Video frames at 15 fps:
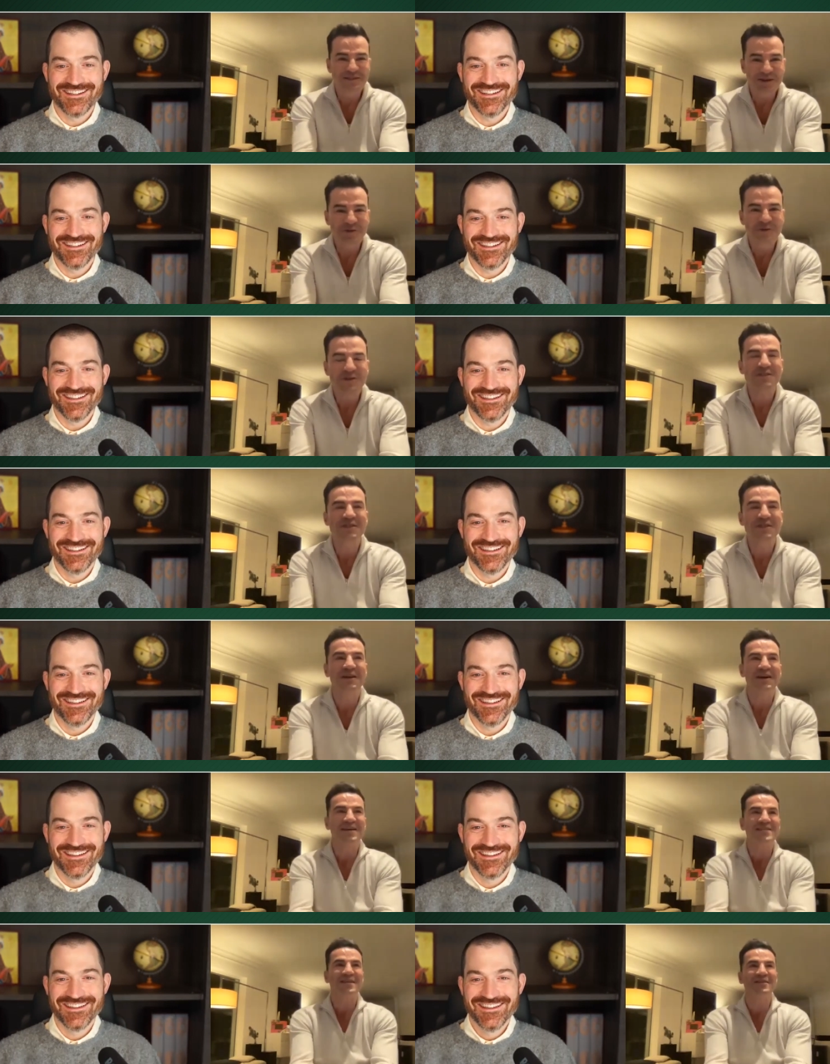Speaker 1: so
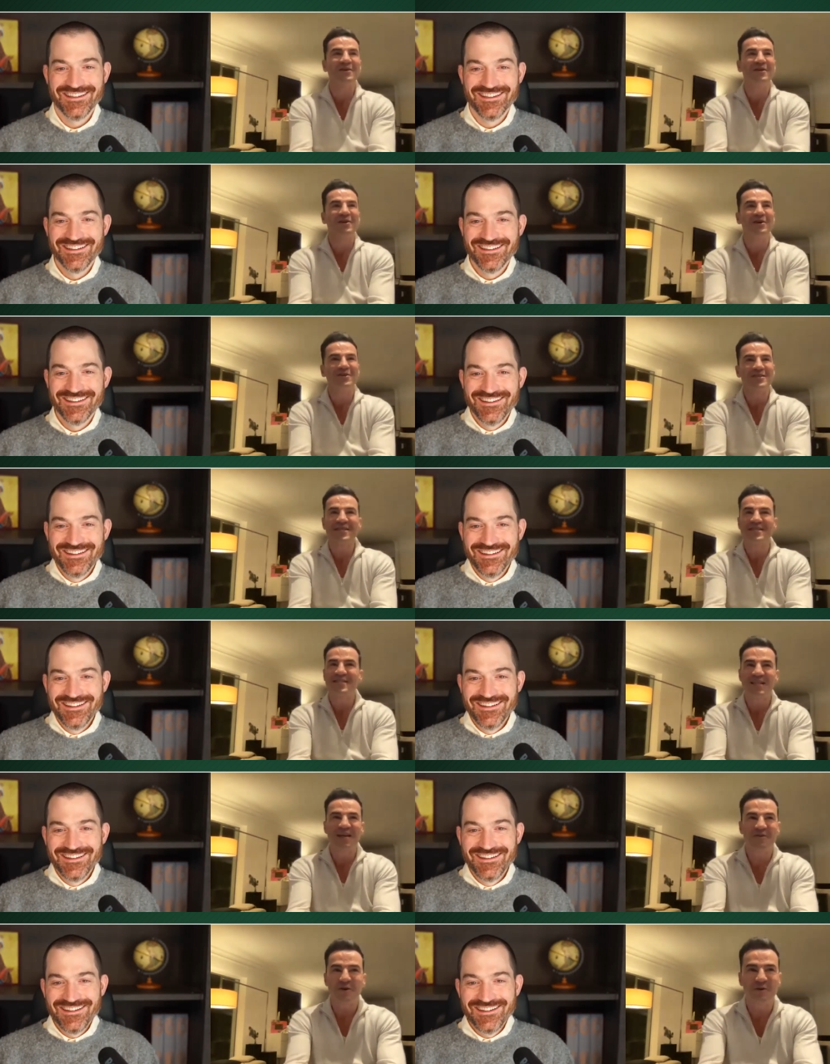crystallizing the loss is
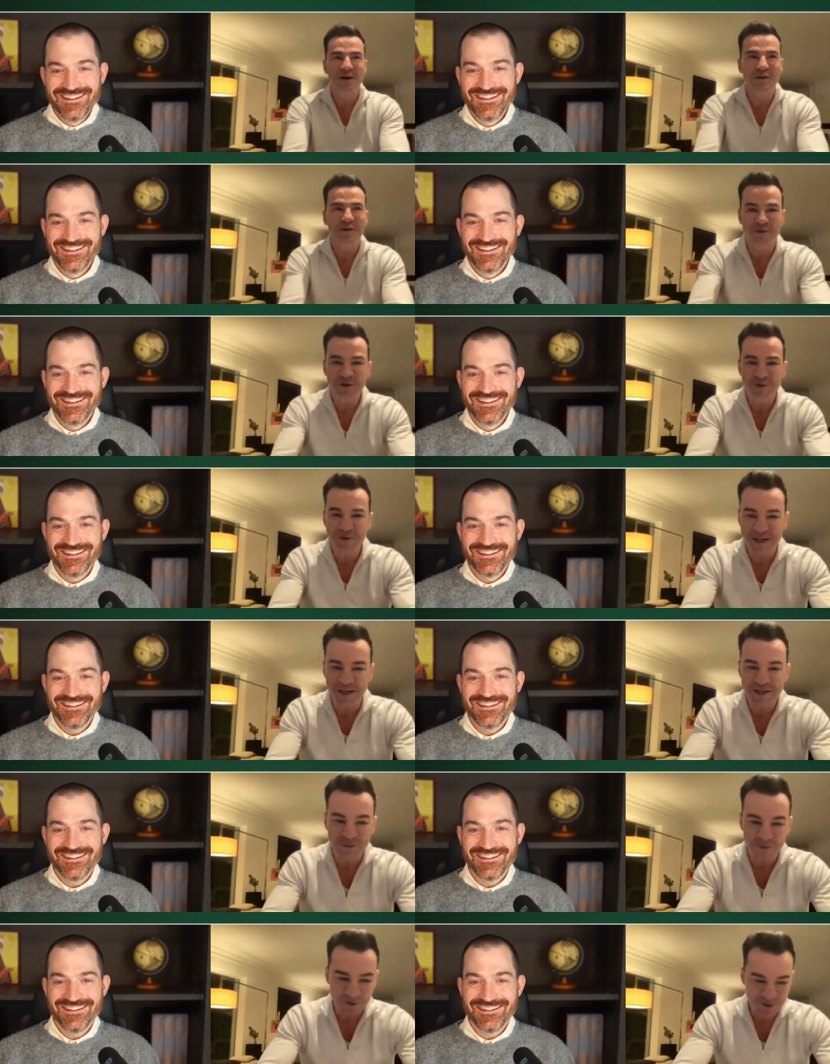never great for your
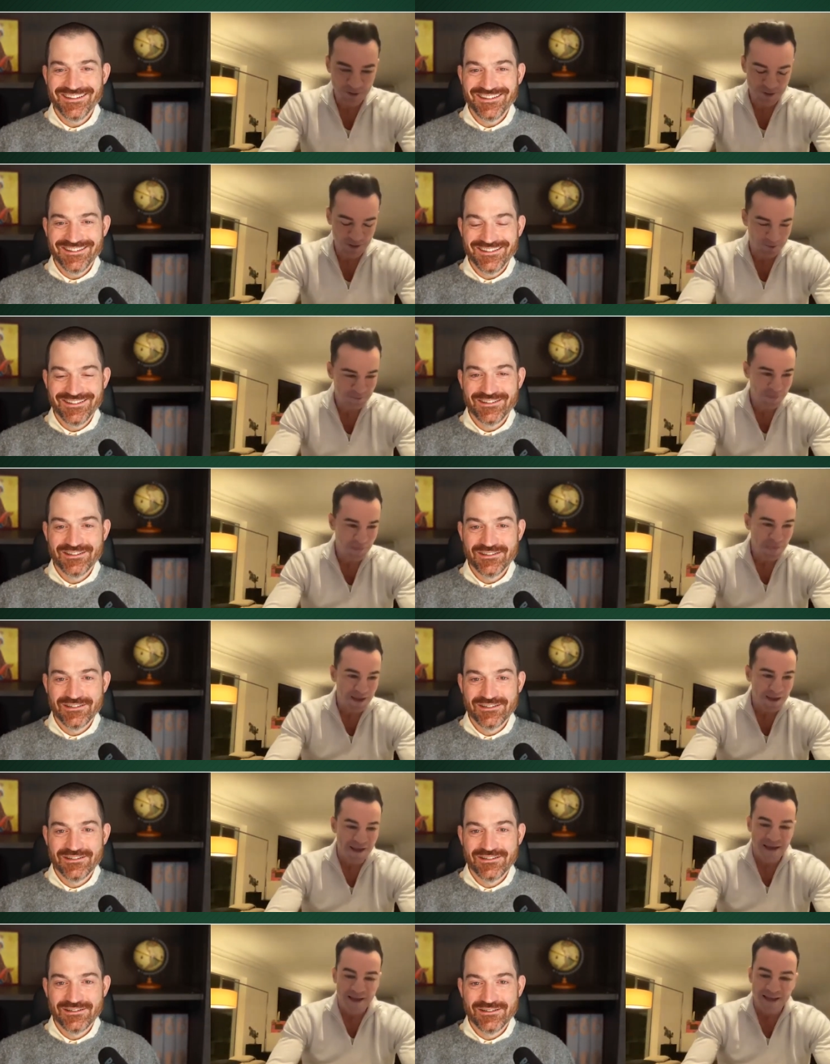next roadshow.
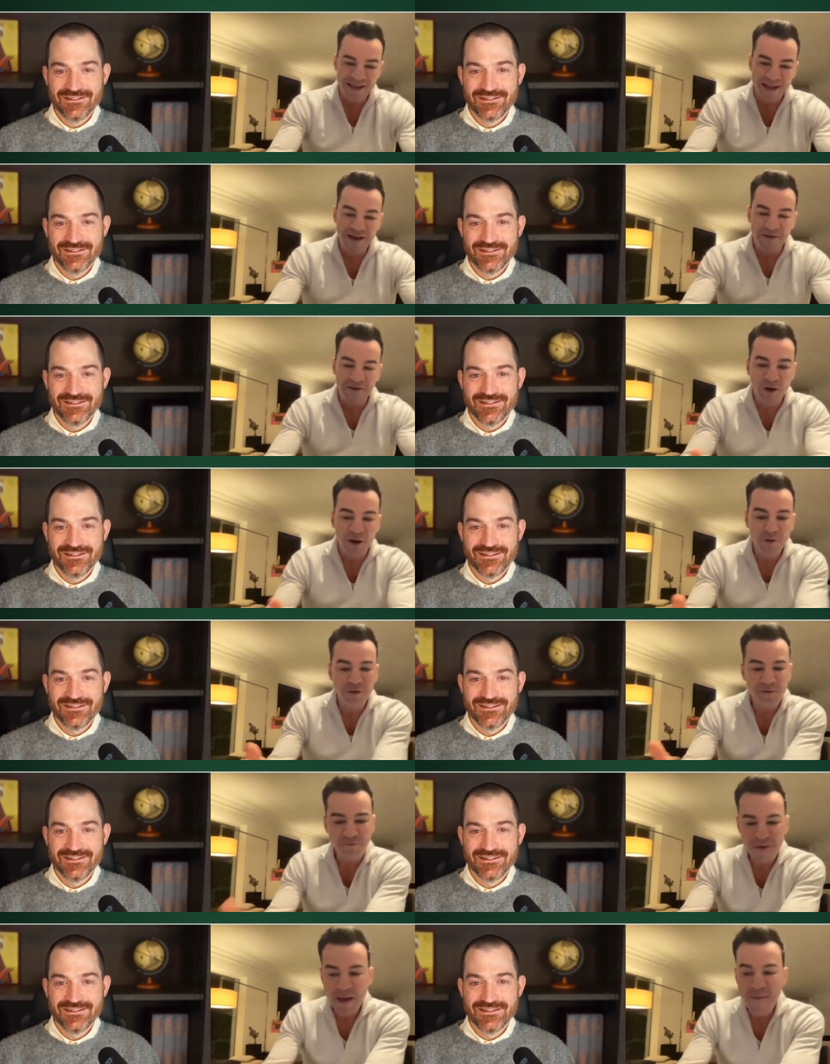Now, on the
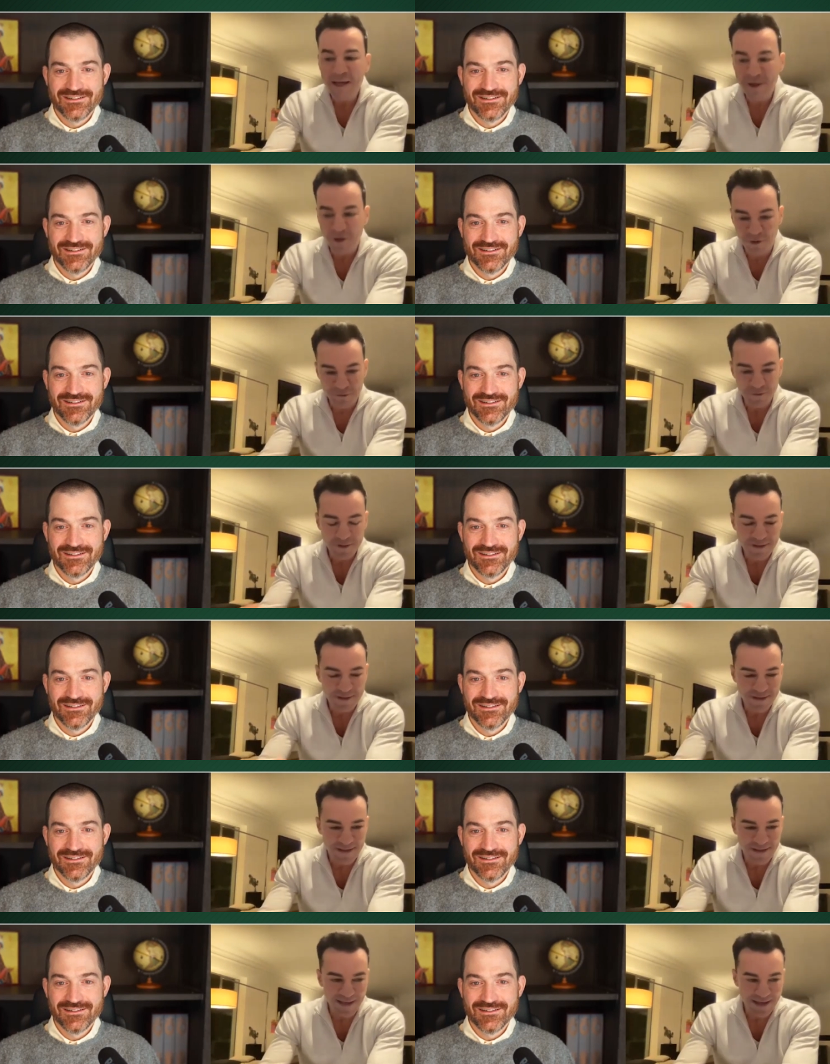family
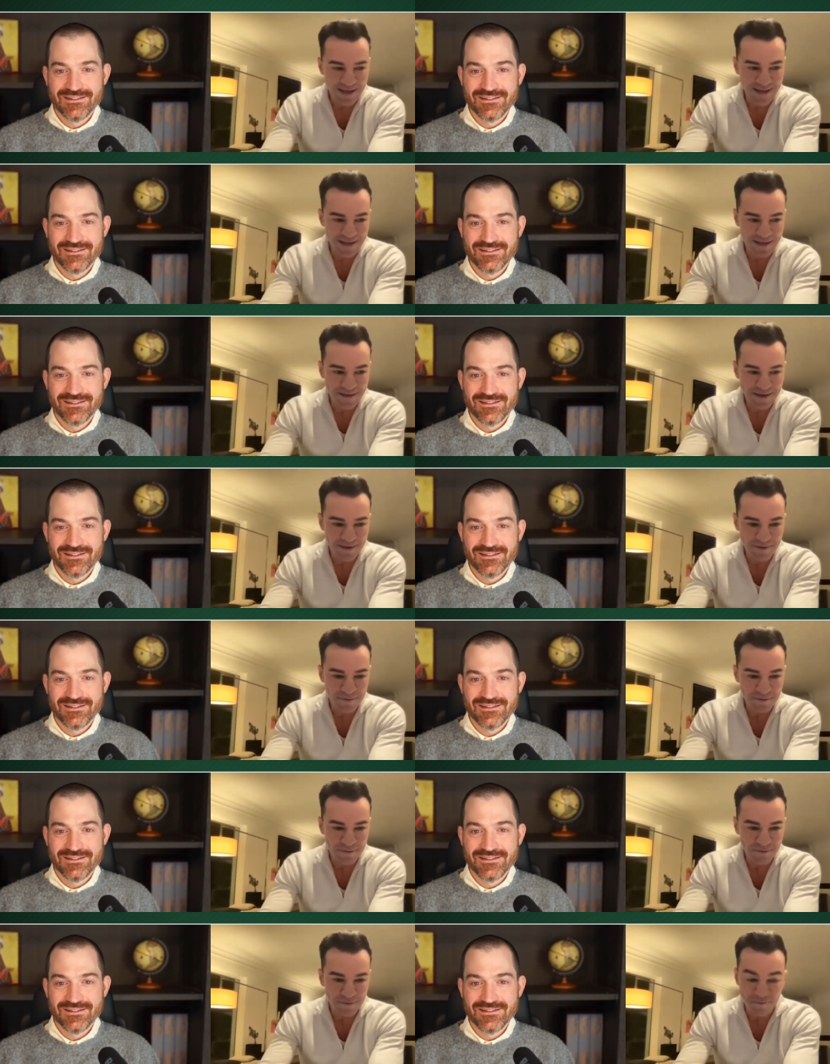office, uh,
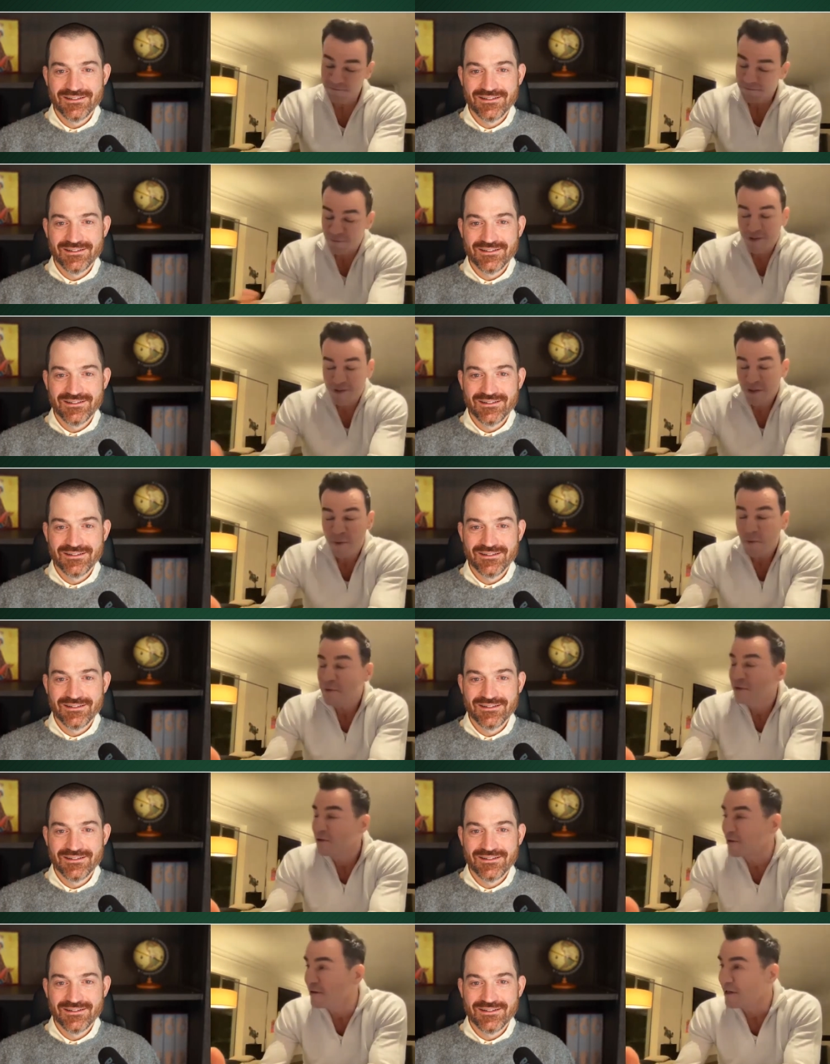which I'm probably
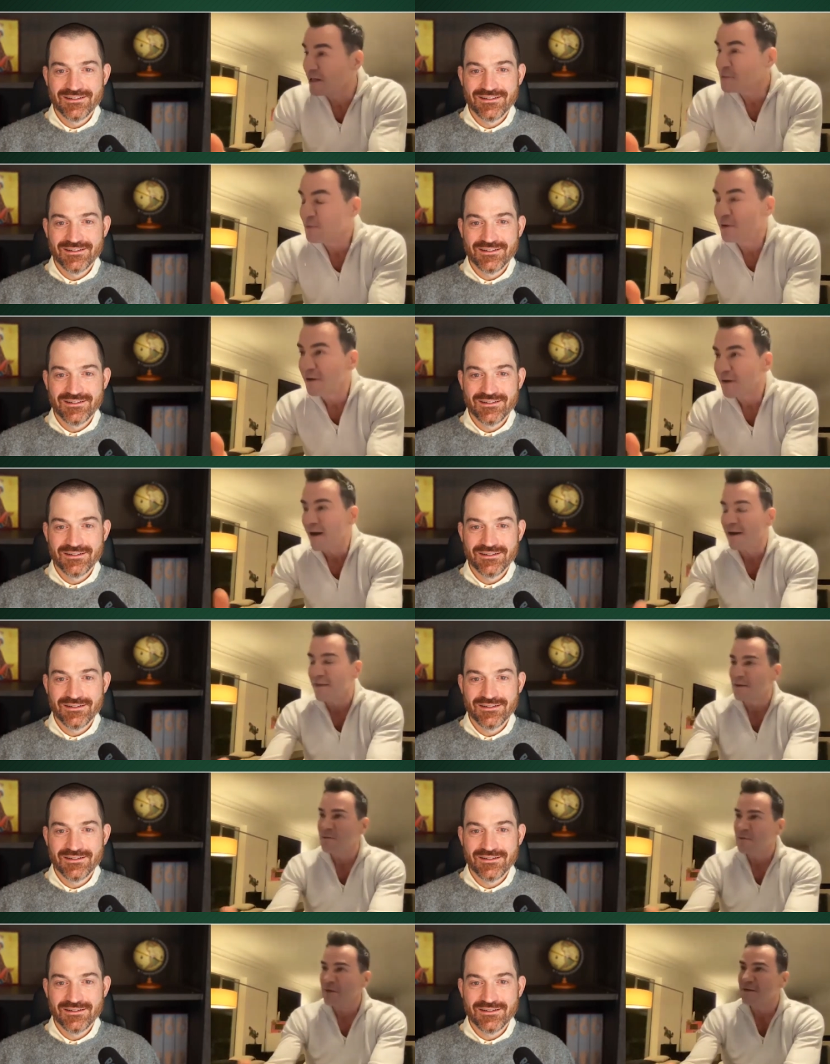not an expert on
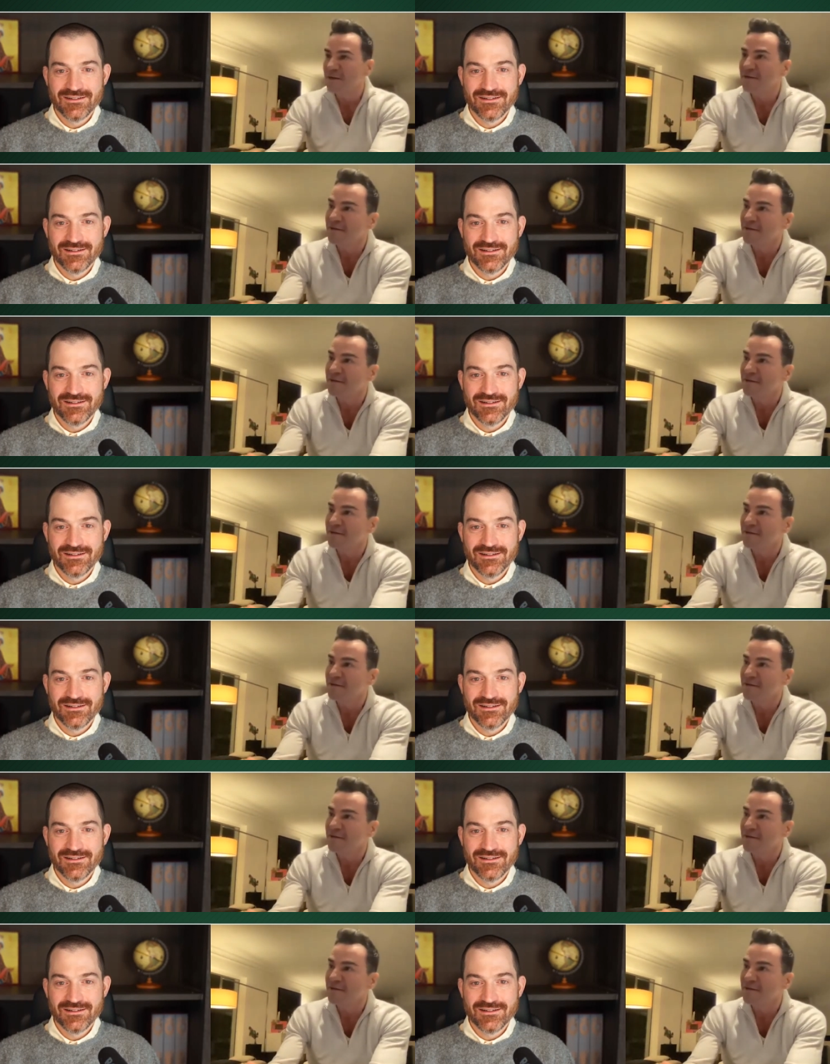either, but